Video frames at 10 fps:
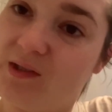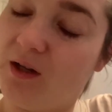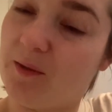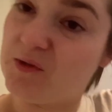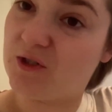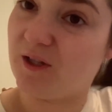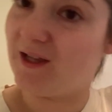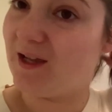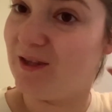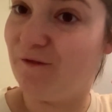I'm just
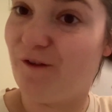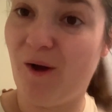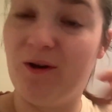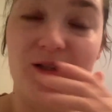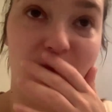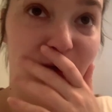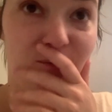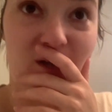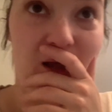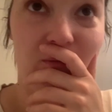like in the foulest mood
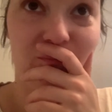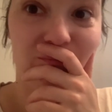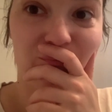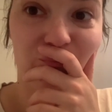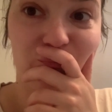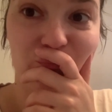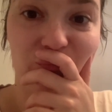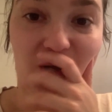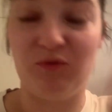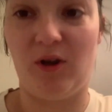now.
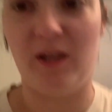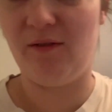I'm trying to get